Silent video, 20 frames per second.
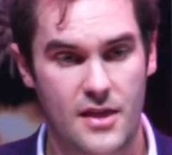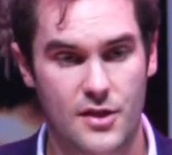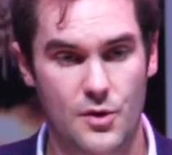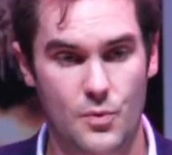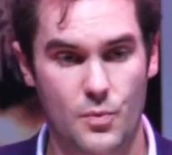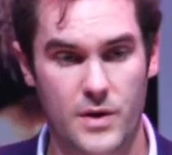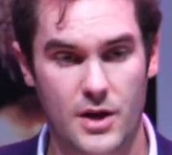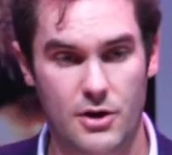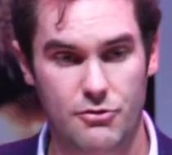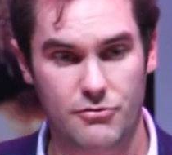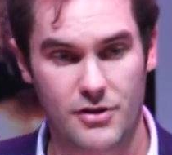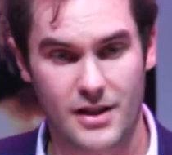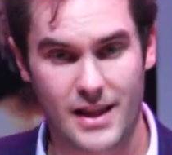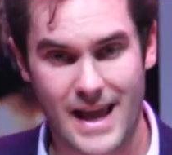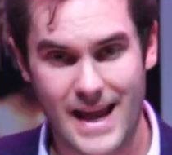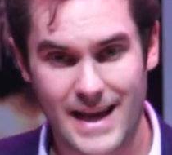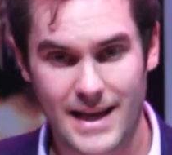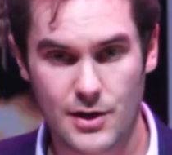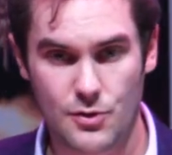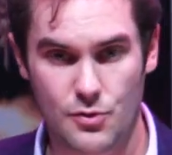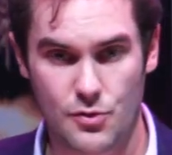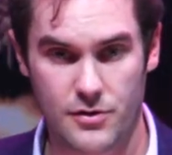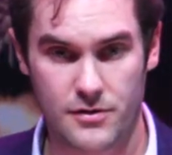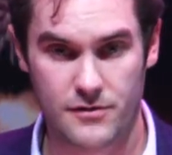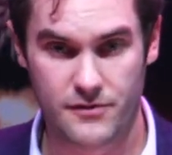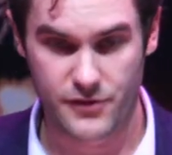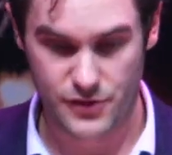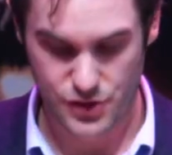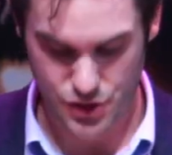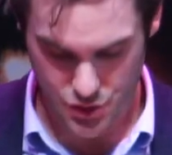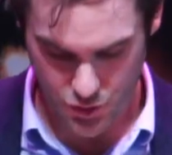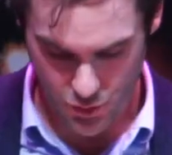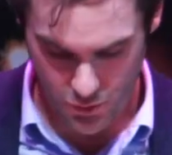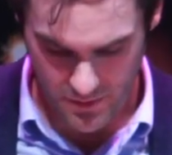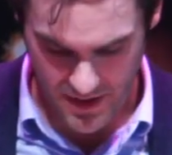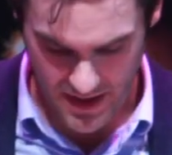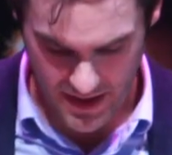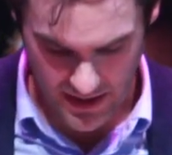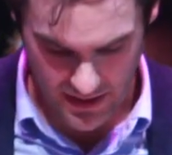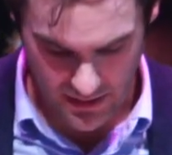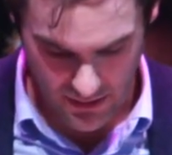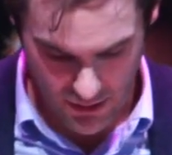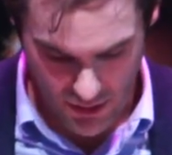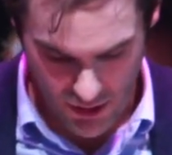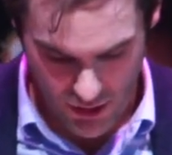that we are relying on for so many